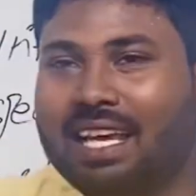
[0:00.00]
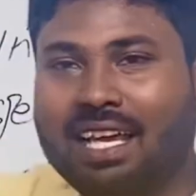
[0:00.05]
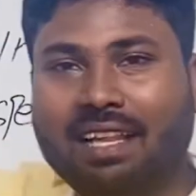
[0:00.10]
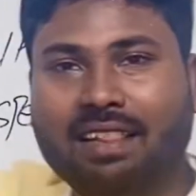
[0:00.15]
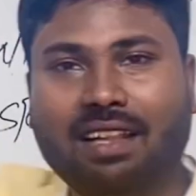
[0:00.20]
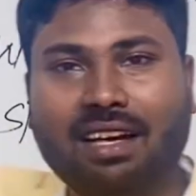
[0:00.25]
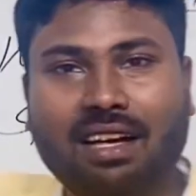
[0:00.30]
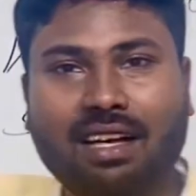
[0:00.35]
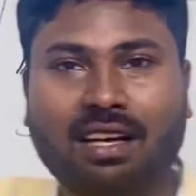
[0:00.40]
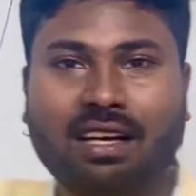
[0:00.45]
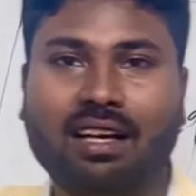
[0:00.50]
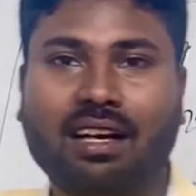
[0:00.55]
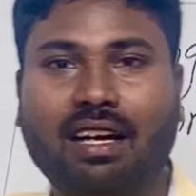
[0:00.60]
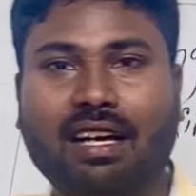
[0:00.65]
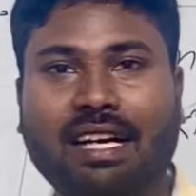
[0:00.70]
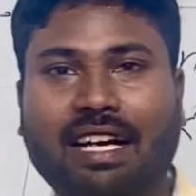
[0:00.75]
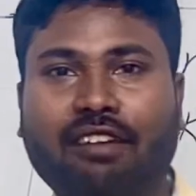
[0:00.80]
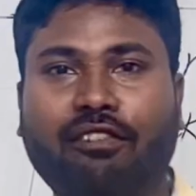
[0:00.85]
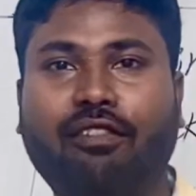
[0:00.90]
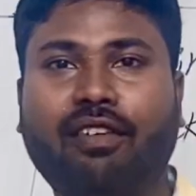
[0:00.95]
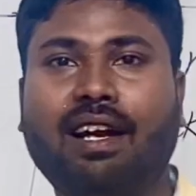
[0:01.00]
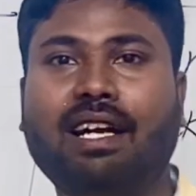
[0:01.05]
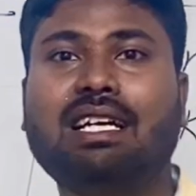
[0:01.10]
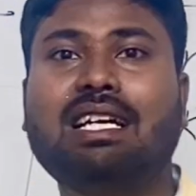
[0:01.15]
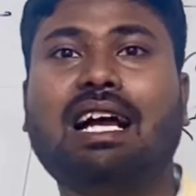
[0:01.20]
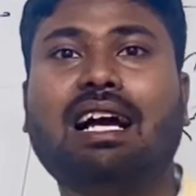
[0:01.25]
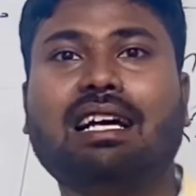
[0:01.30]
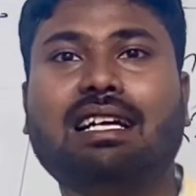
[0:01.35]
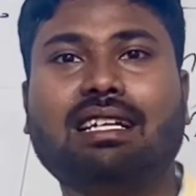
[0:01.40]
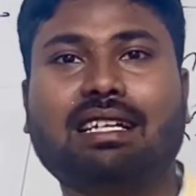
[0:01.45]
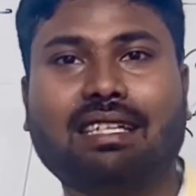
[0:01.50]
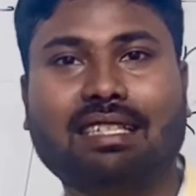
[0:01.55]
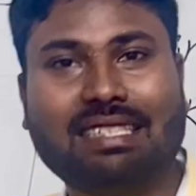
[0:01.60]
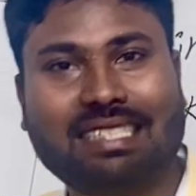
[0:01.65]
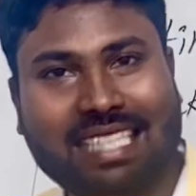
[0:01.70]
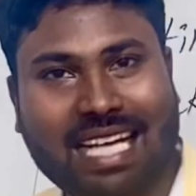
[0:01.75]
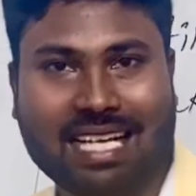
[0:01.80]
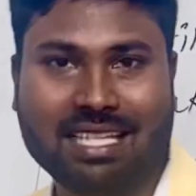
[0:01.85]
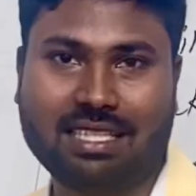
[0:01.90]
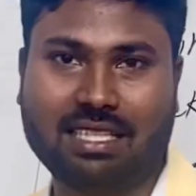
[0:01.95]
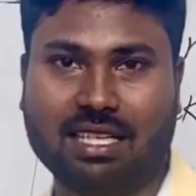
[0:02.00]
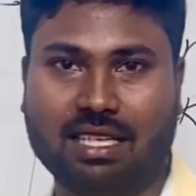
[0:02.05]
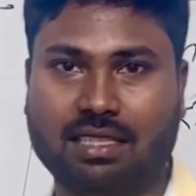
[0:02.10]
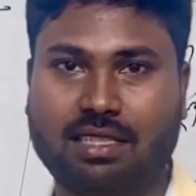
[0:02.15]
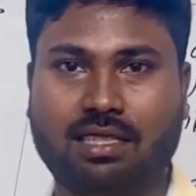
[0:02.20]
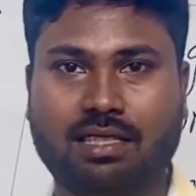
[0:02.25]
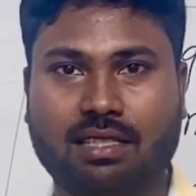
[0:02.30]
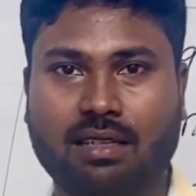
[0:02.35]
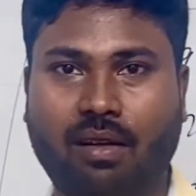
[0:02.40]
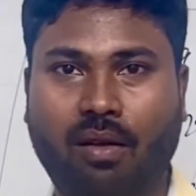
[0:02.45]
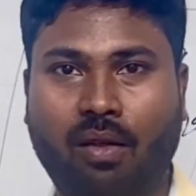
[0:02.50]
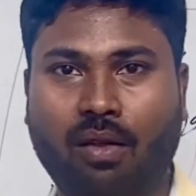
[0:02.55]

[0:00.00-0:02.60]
in the different tenses.